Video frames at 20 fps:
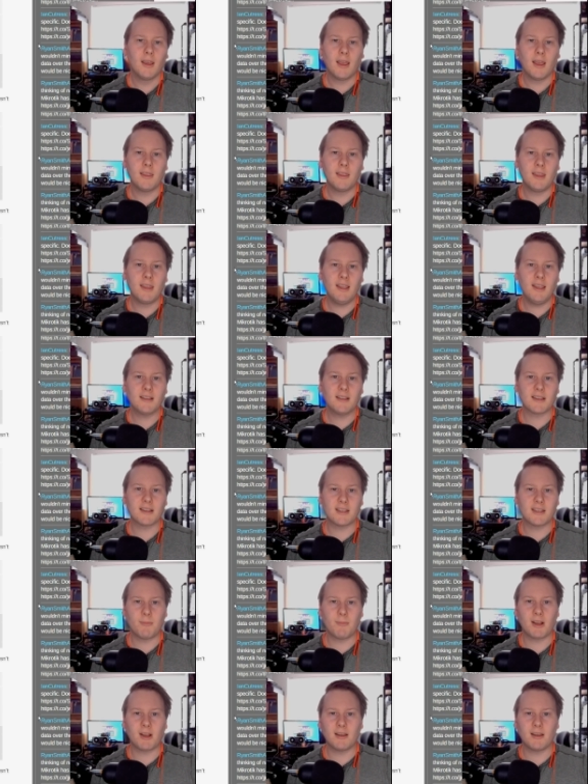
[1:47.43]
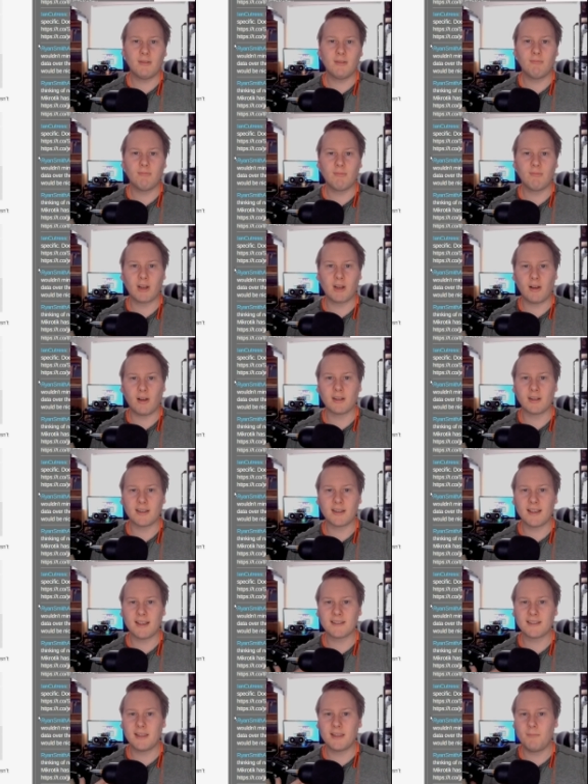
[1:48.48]
And these are typically regarded
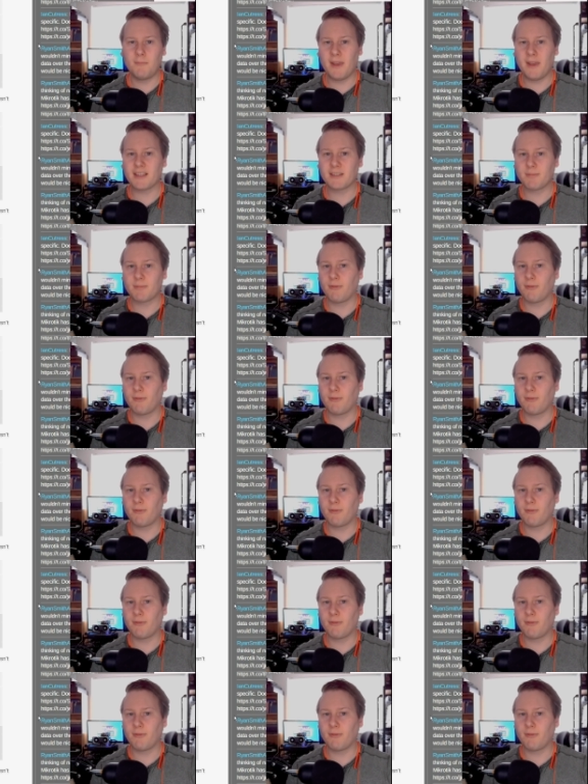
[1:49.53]
as the best